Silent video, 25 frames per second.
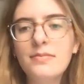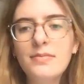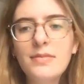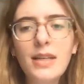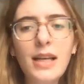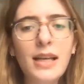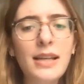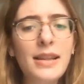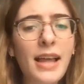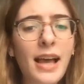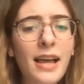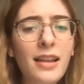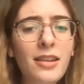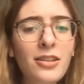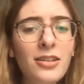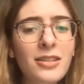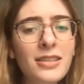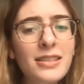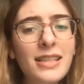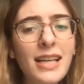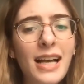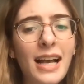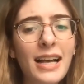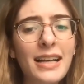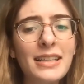That looks
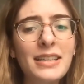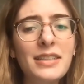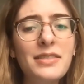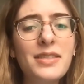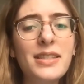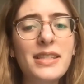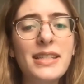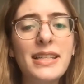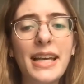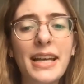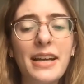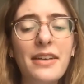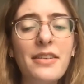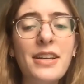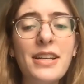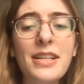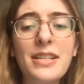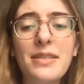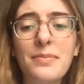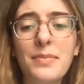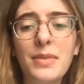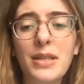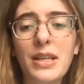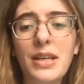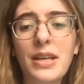kind of scary to
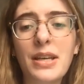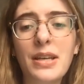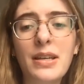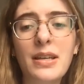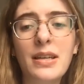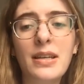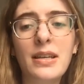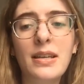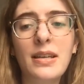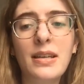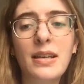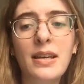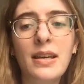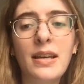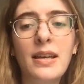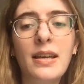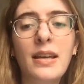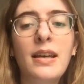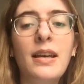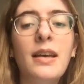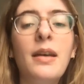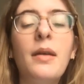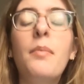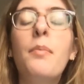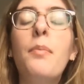me.
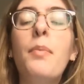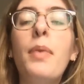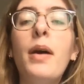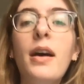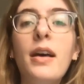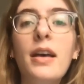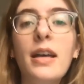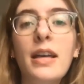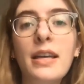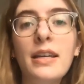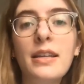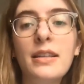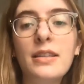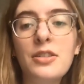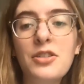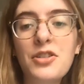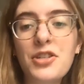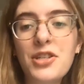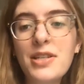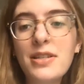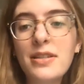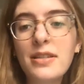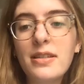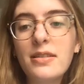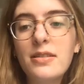But
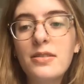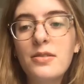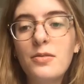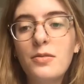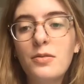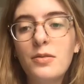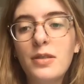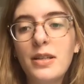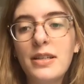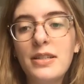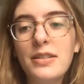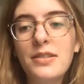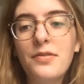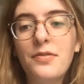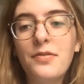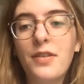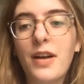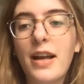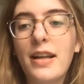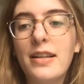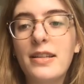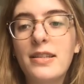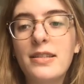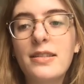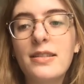Jesus told his
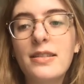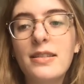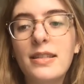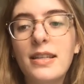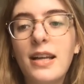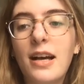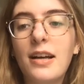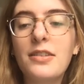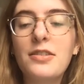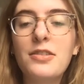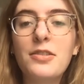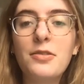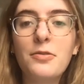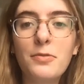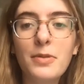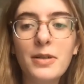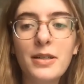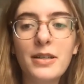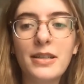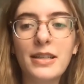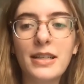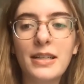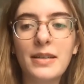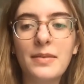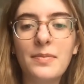friends not to
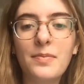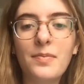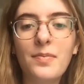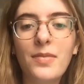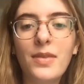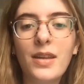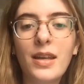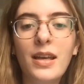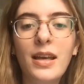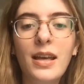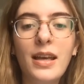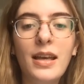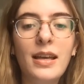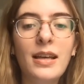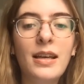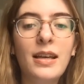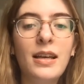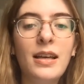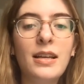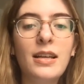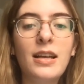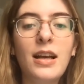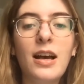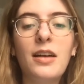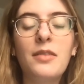worry.
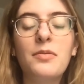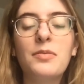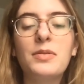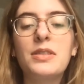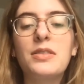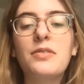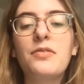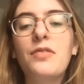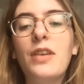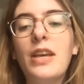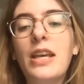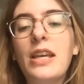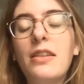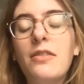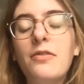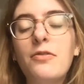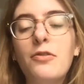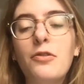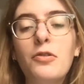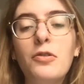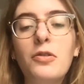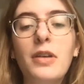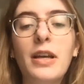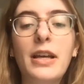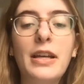God was
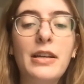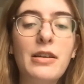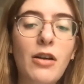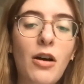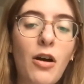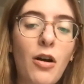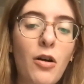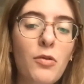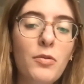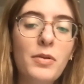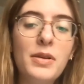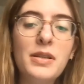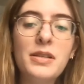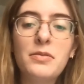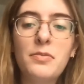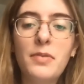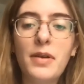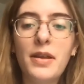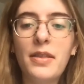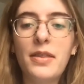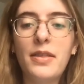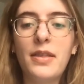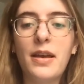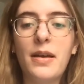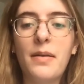faithful and always
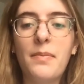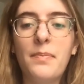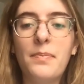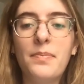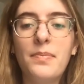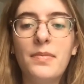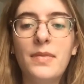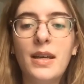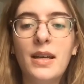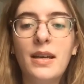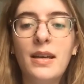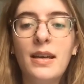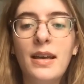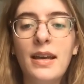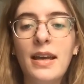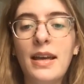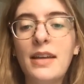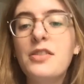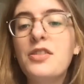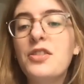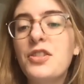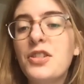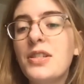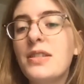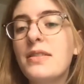with them,
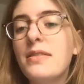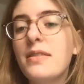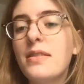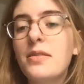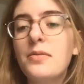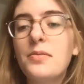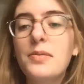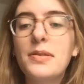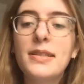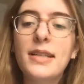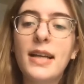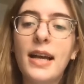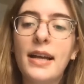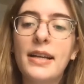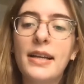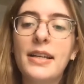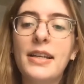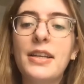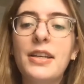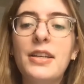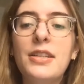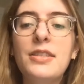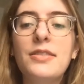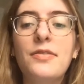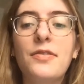and Jesus was guiding
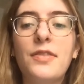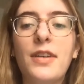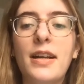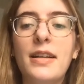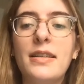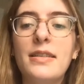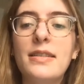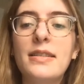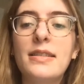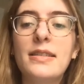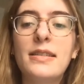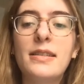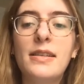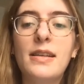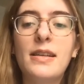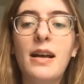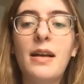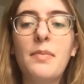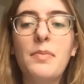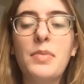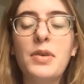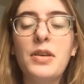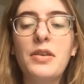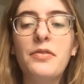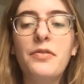his friends to
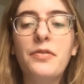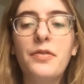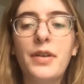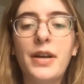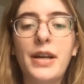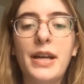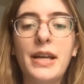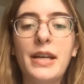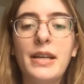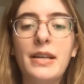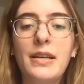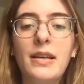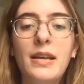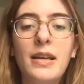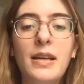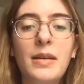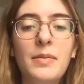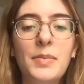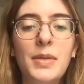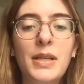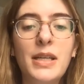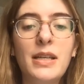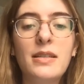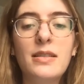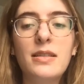not be afraid
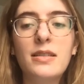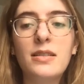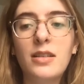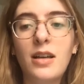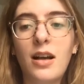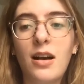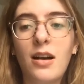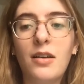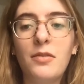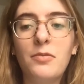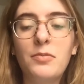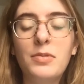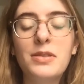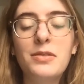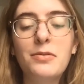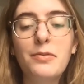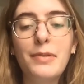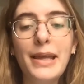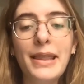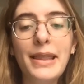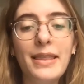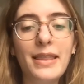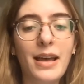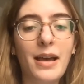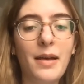because God was
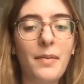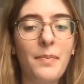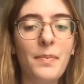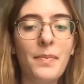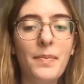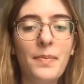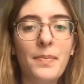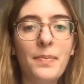with them.